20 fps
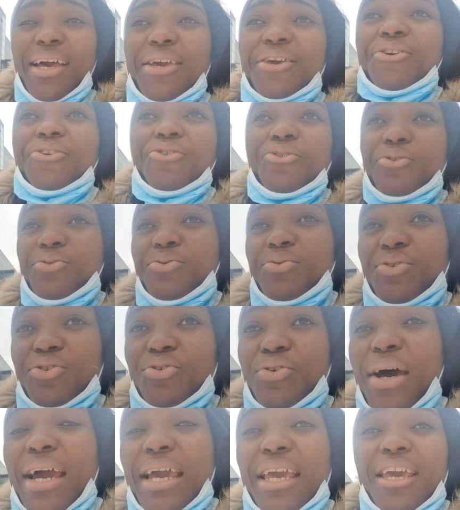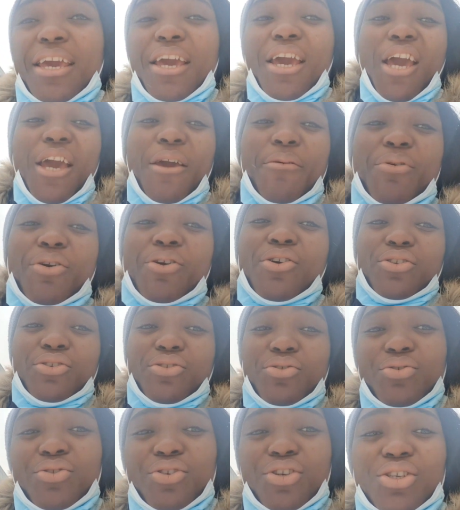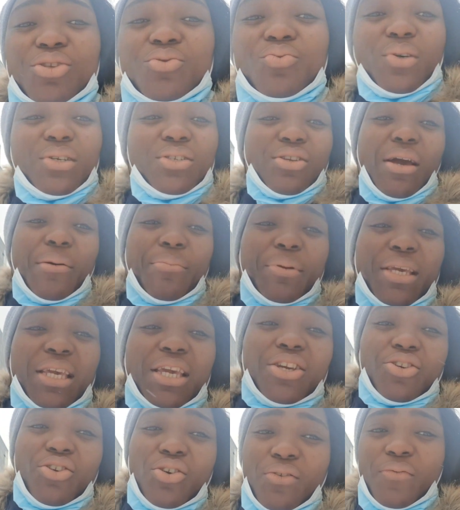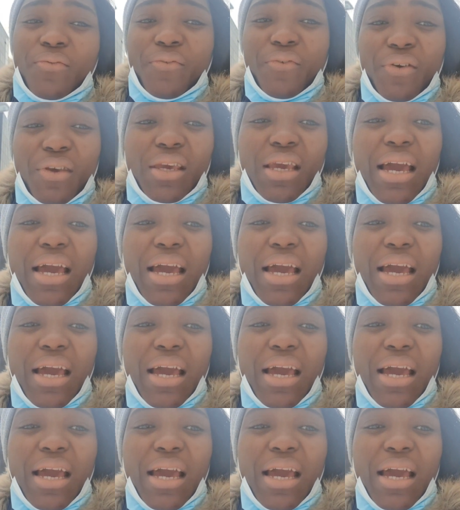to try, because you just waste your application fee